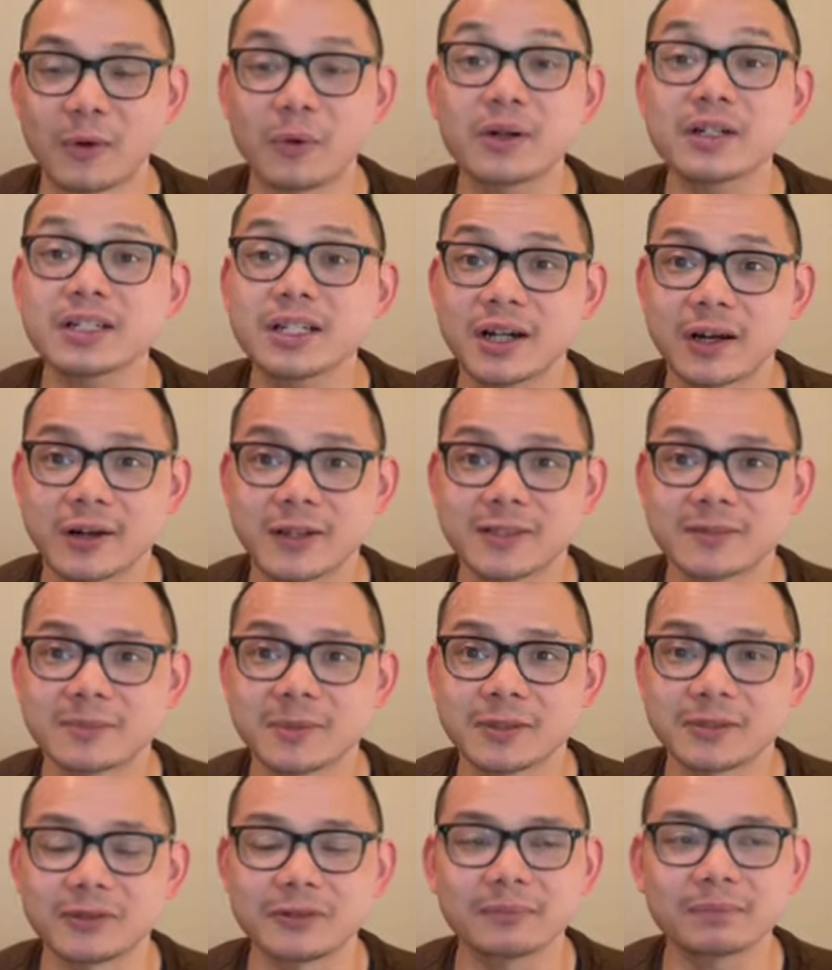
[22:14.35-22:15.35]
I work in a
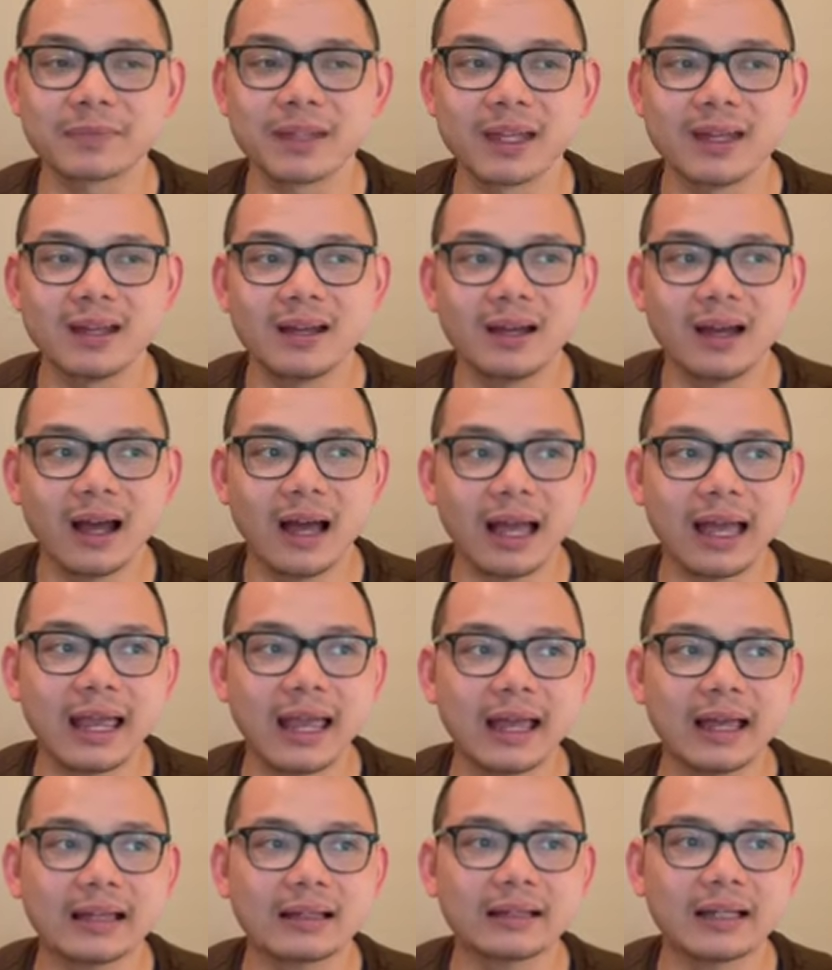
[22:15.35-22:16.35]
hospital,
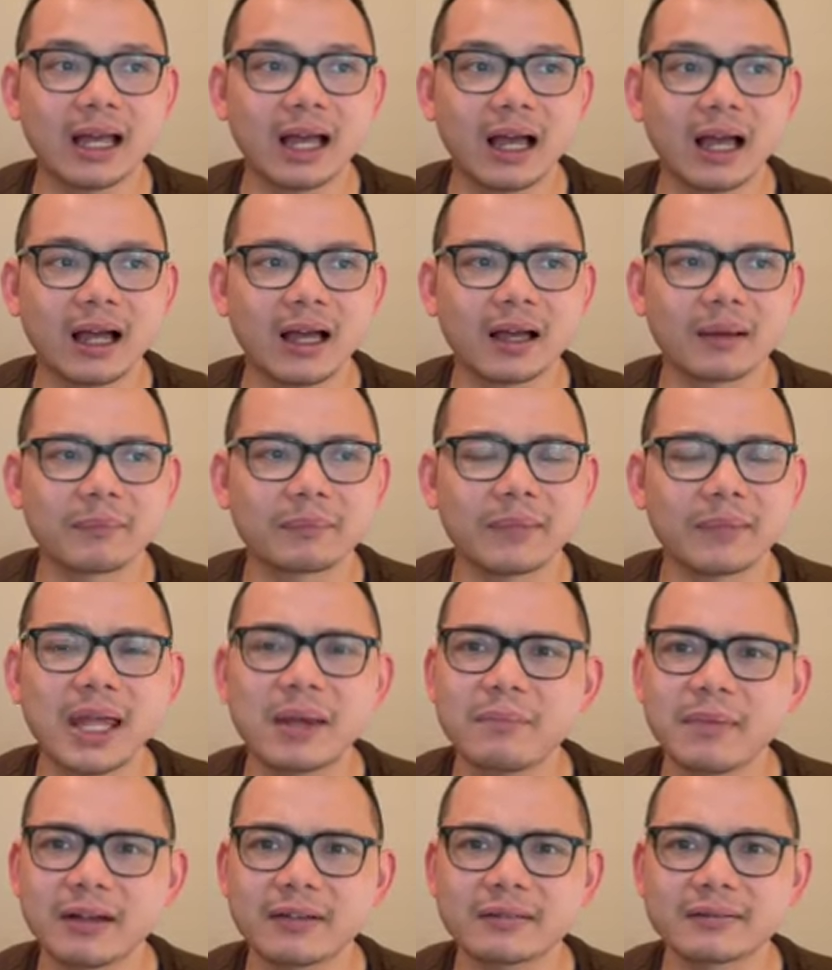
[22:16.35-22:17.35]
and they
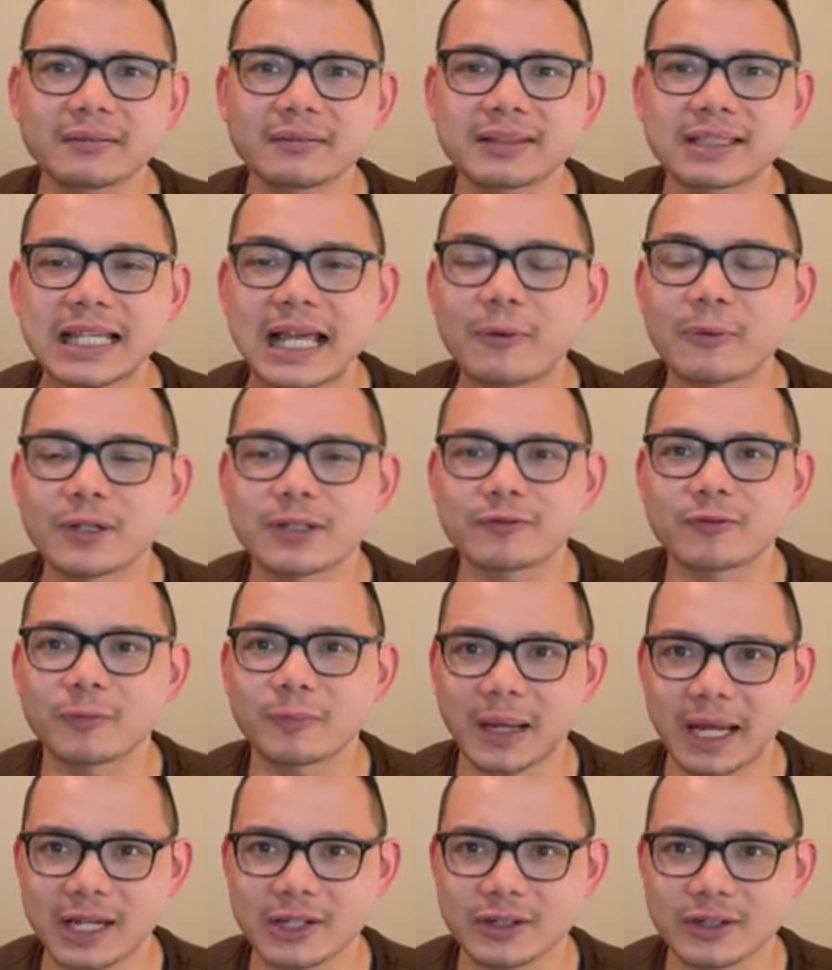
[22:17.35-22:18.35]
make sandwich for
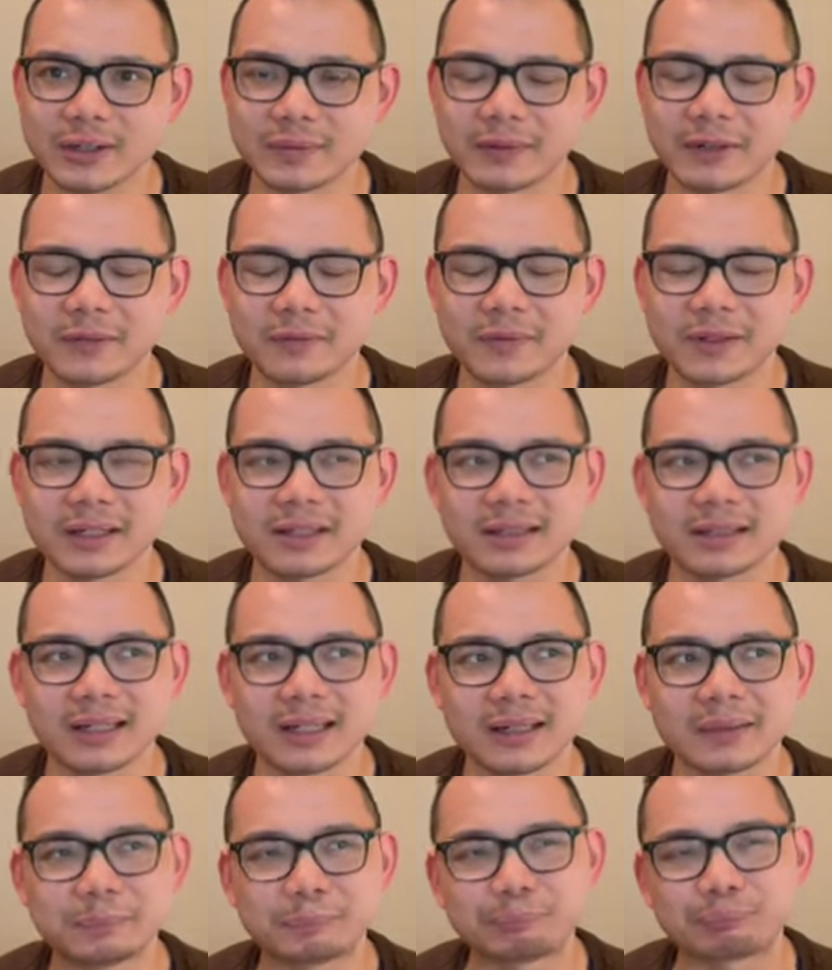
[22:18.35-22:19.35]
patients, obviously.